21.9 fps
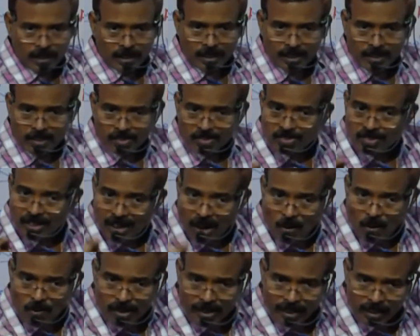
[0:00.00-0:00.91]
In the
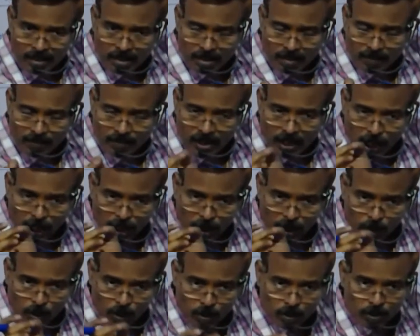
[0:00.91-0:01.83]
surrounding of the
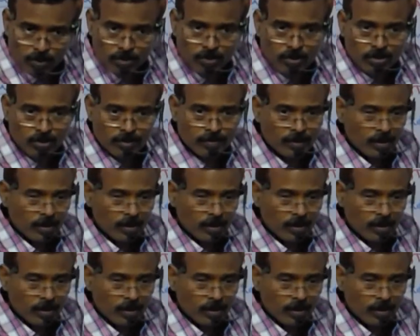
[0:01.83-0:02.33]
leaves,